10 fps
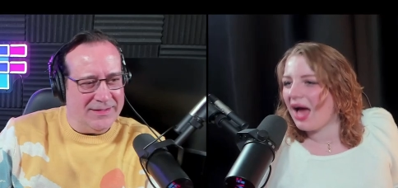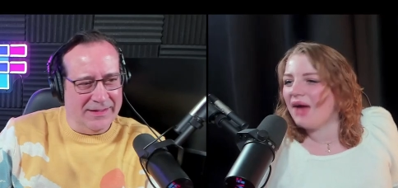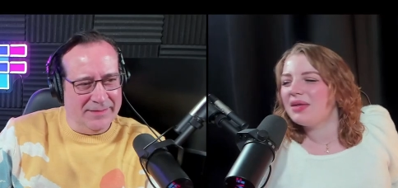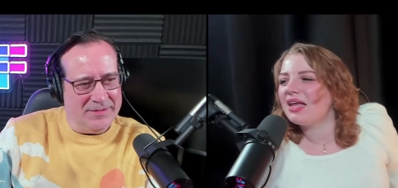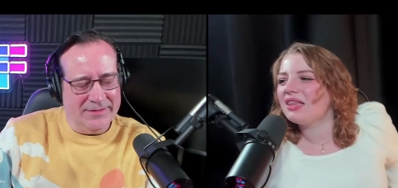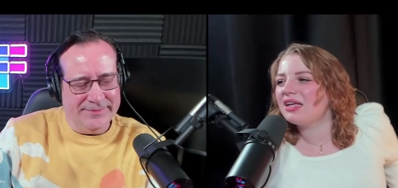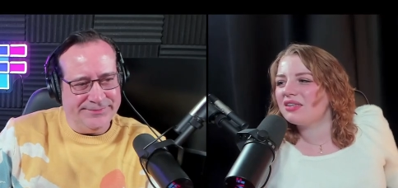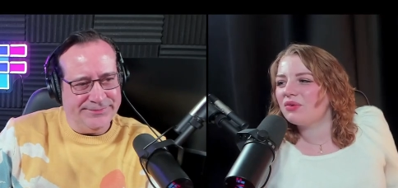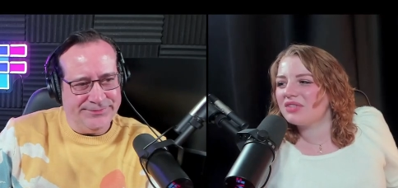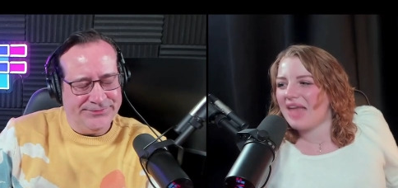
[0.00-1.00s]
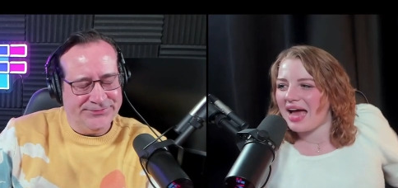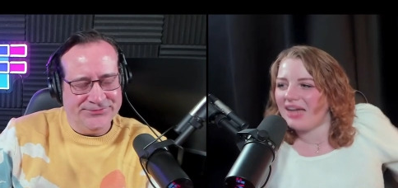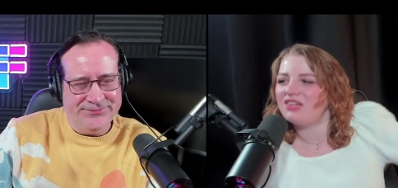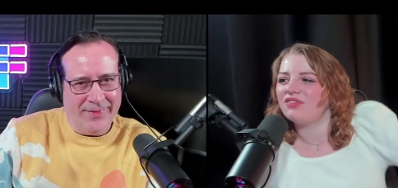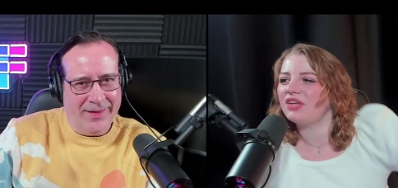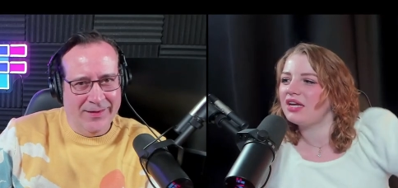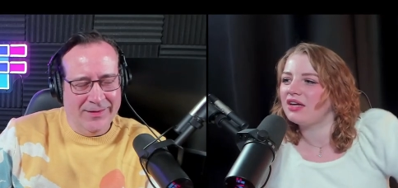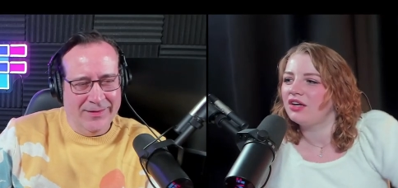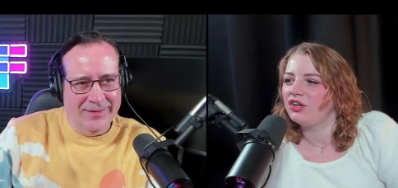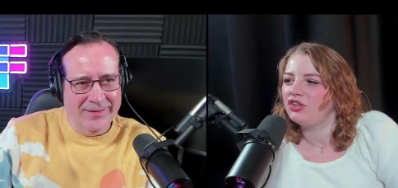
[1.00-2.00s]
Speaker 1: I mean, unless it was
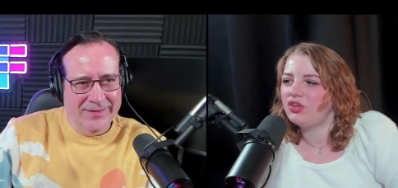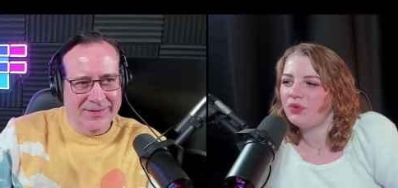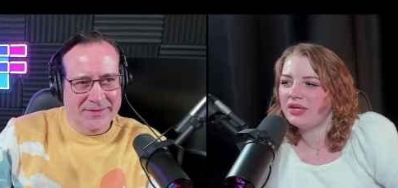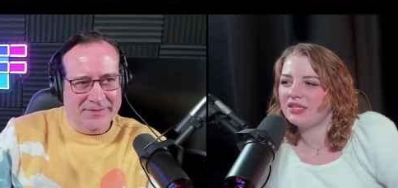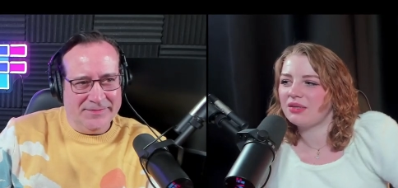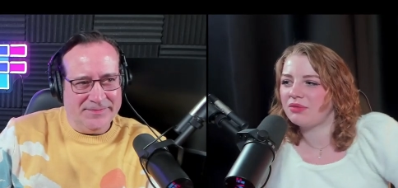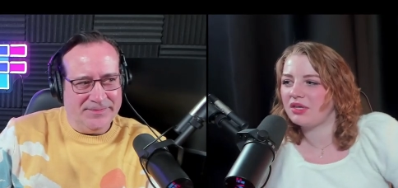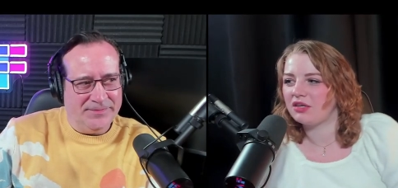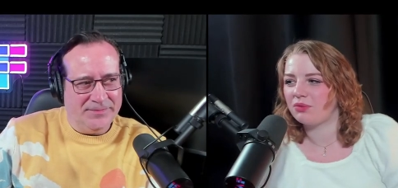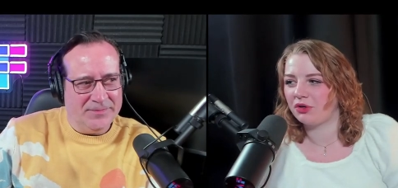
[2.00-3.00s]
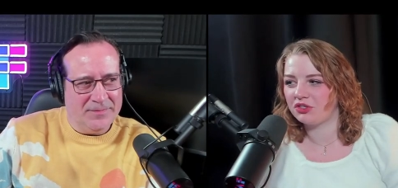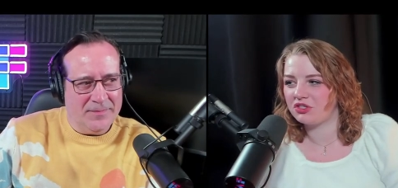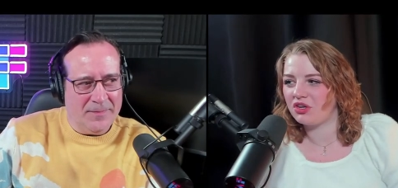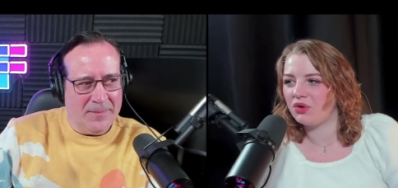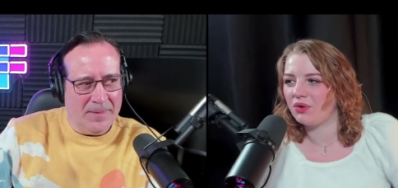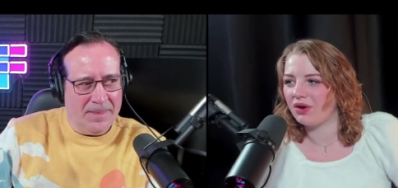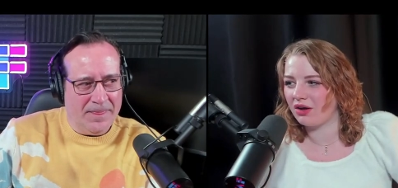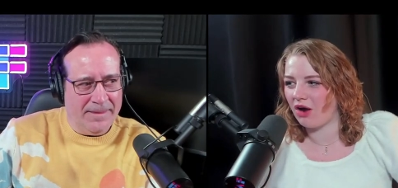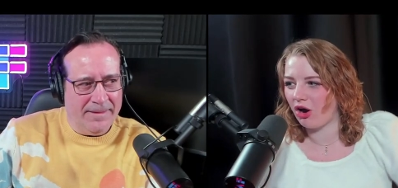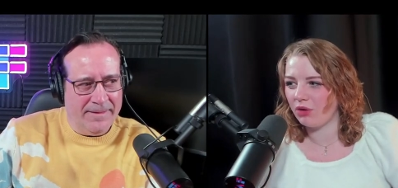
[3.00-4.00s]
actively doing something to pursue or
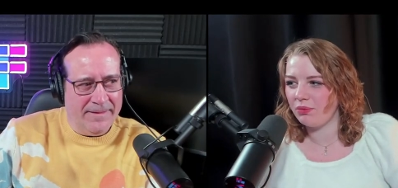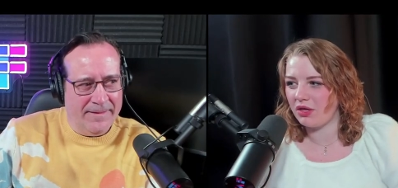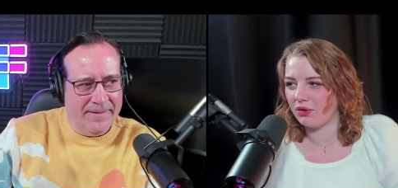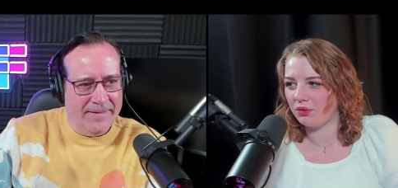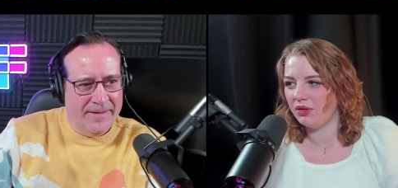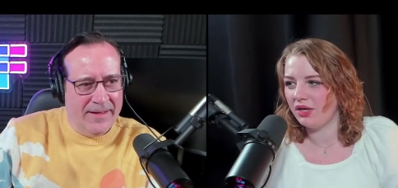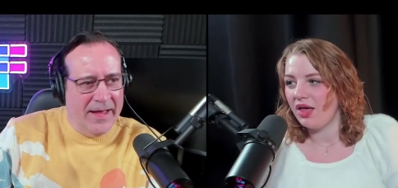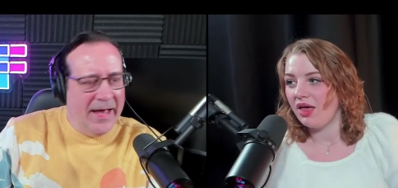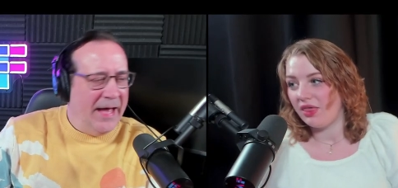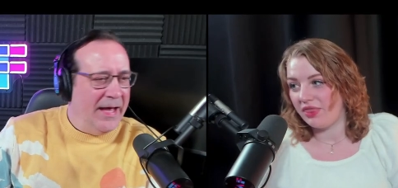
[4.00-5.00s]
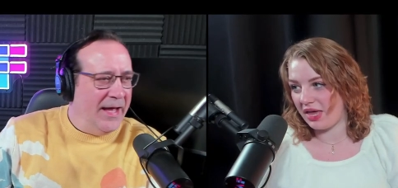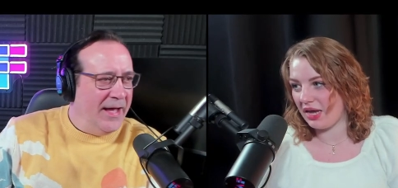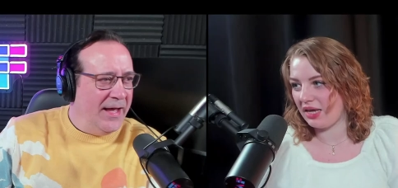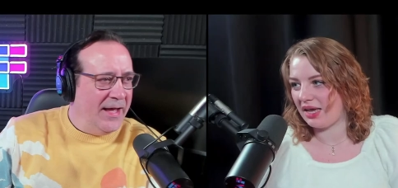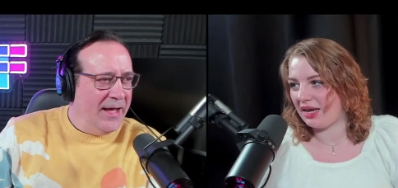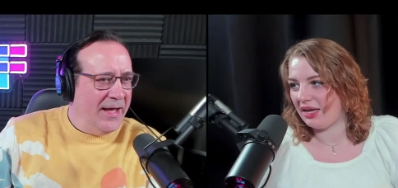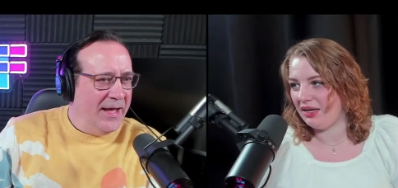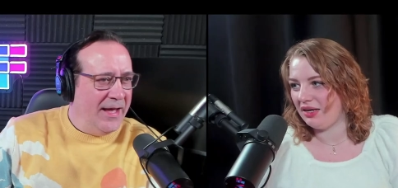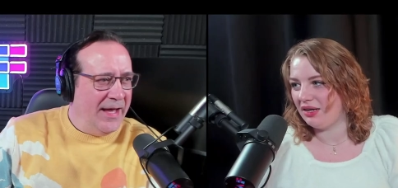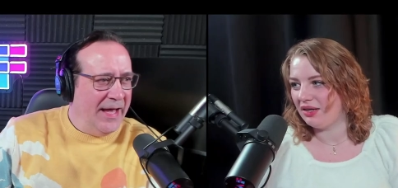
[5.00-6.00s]
harm you. Then I get
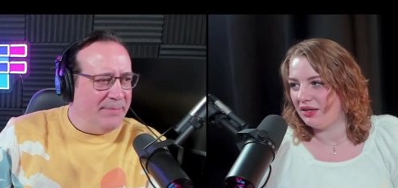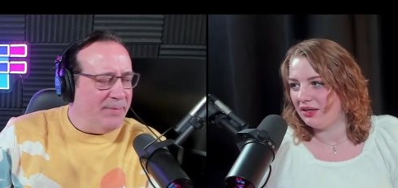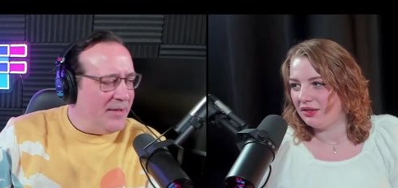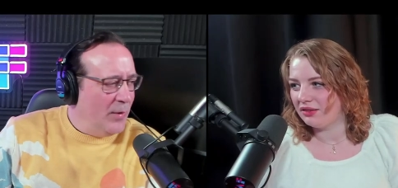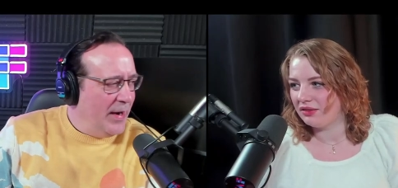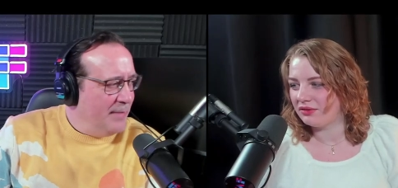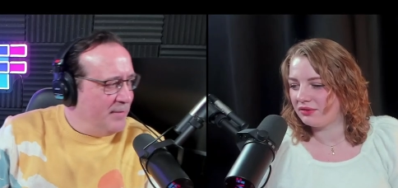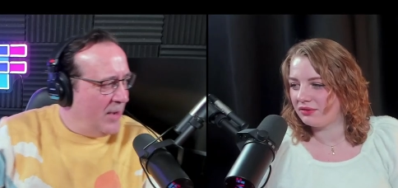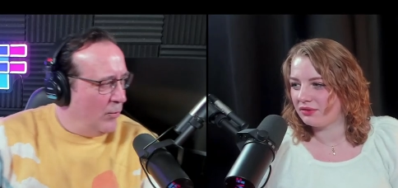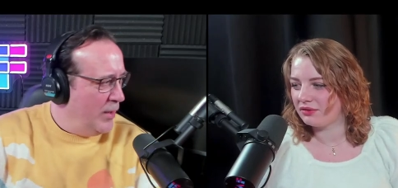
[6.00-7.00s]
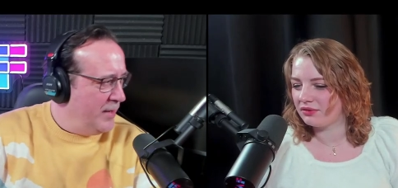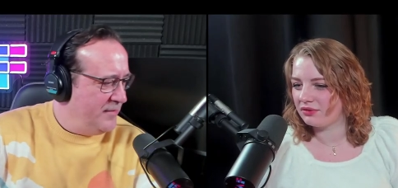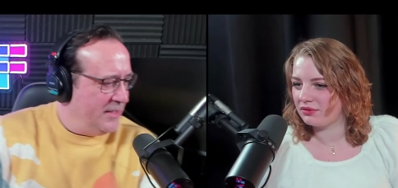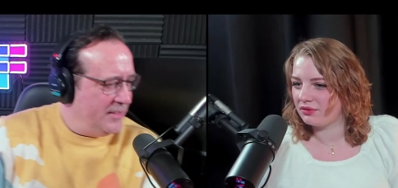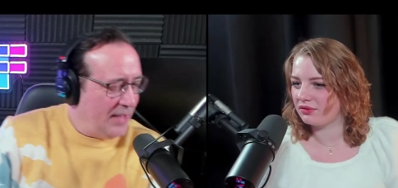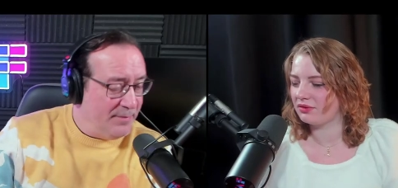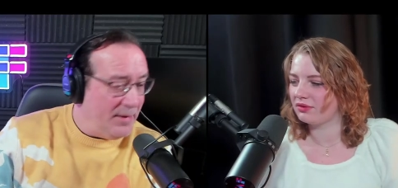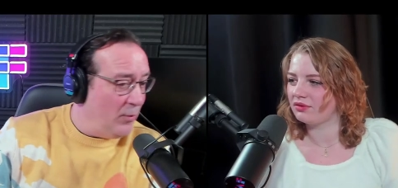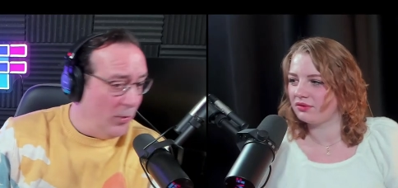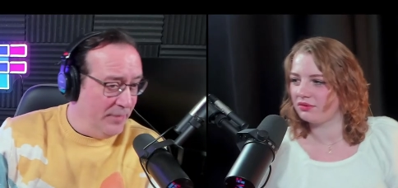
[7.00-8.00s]
it.
Speaker 2: And by the way, I'm not one of the I'm
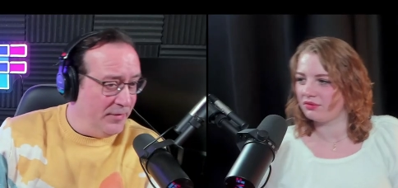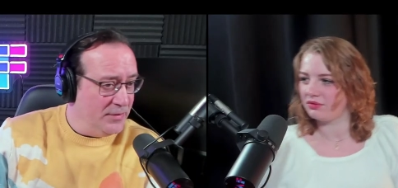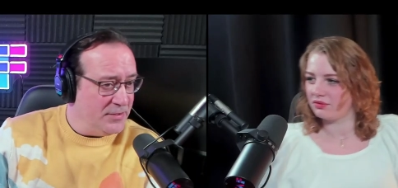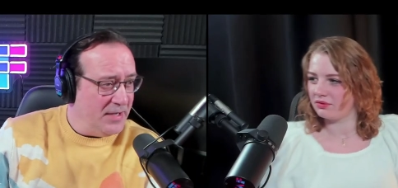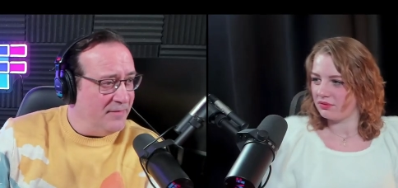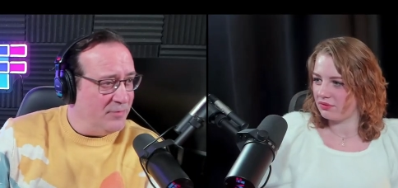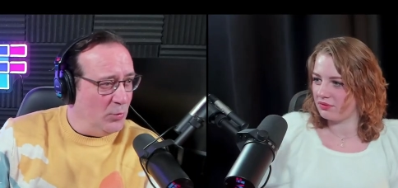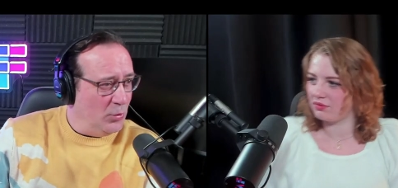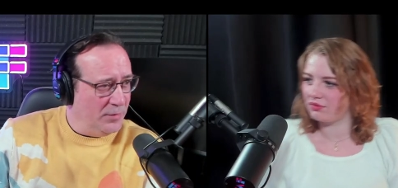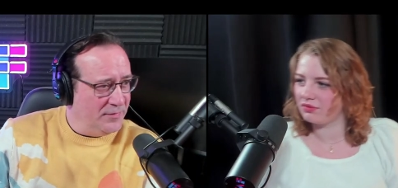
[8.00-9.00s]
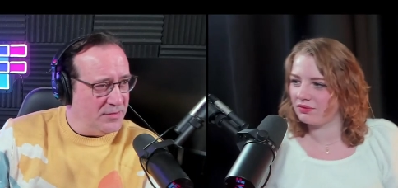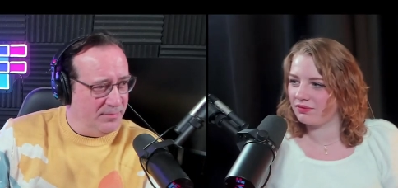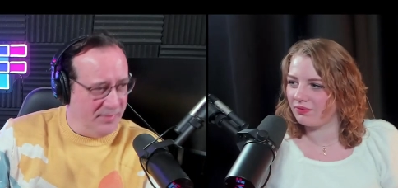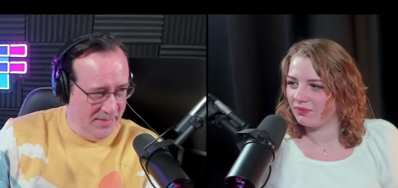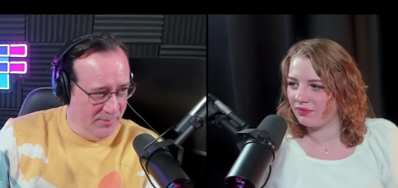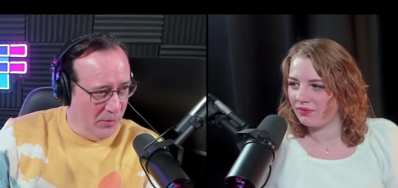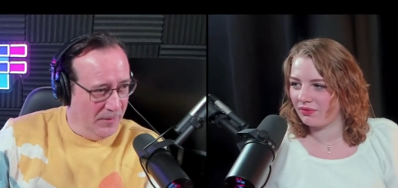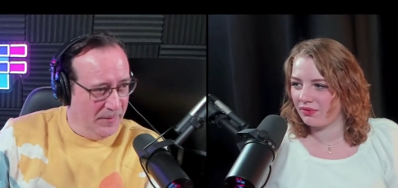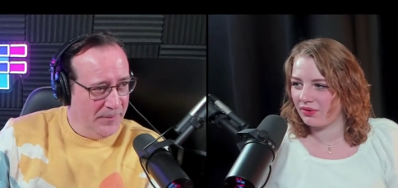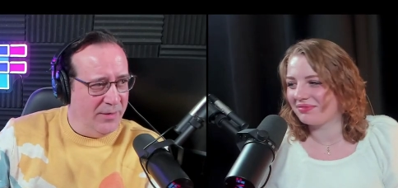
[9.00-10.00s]
not one of those save the wolves
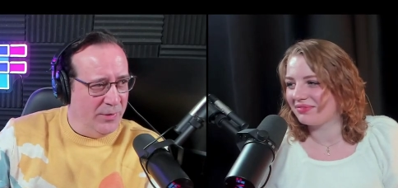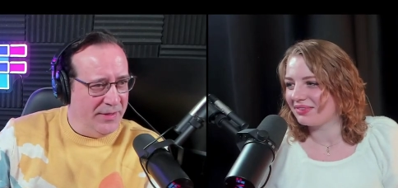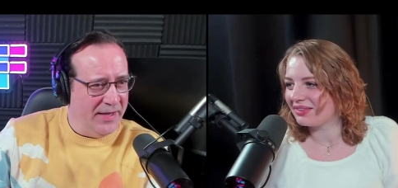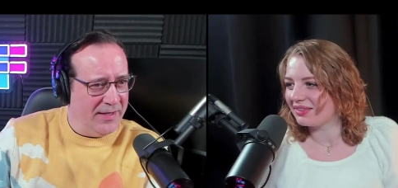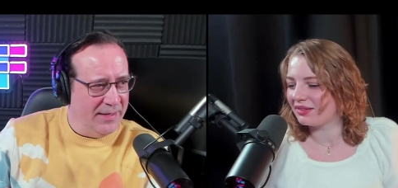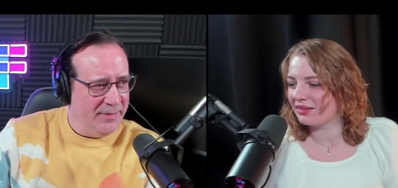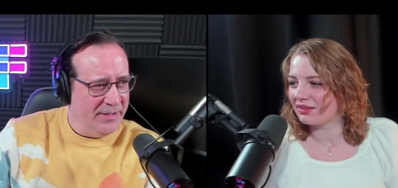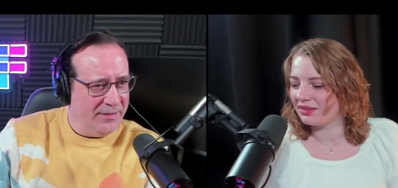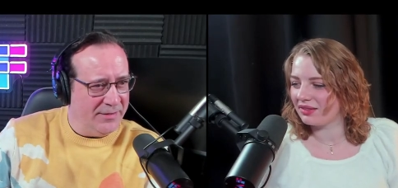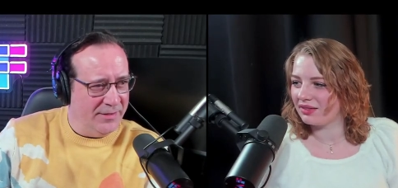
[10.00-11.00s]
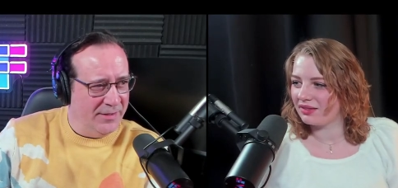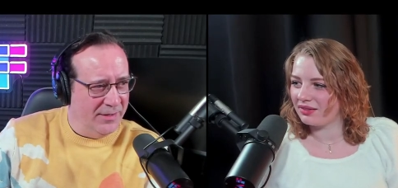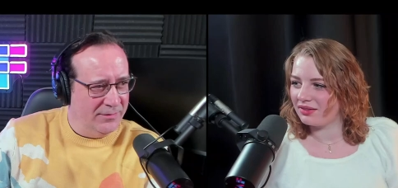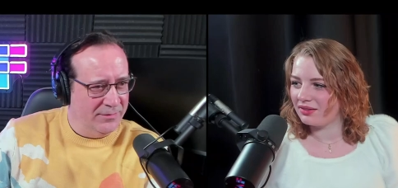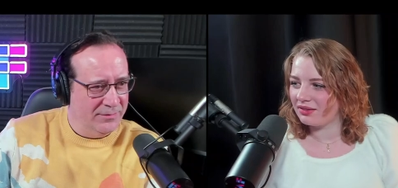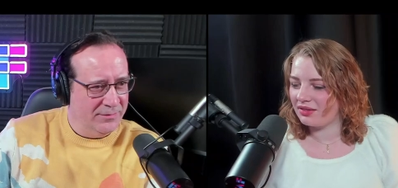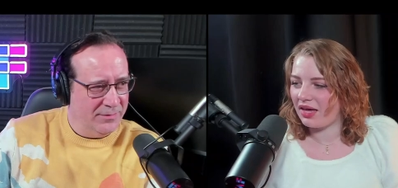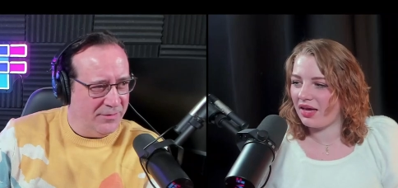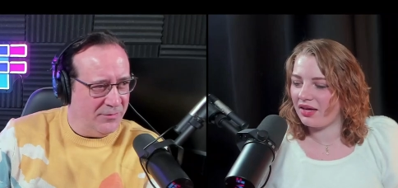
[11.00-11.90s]
people. When they come in to, you know, yeah.